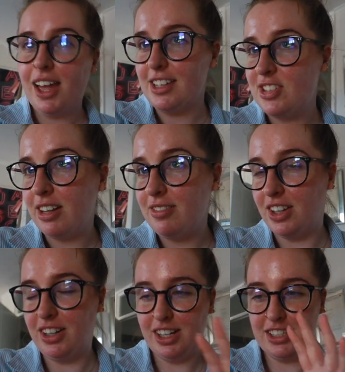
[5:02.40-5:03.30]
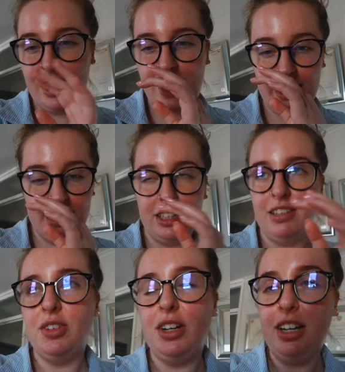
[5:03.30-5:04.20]
I just had a very exciting
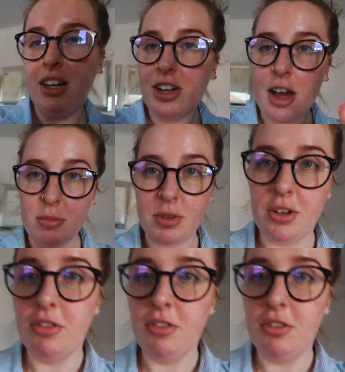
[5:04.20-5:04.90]
delivery come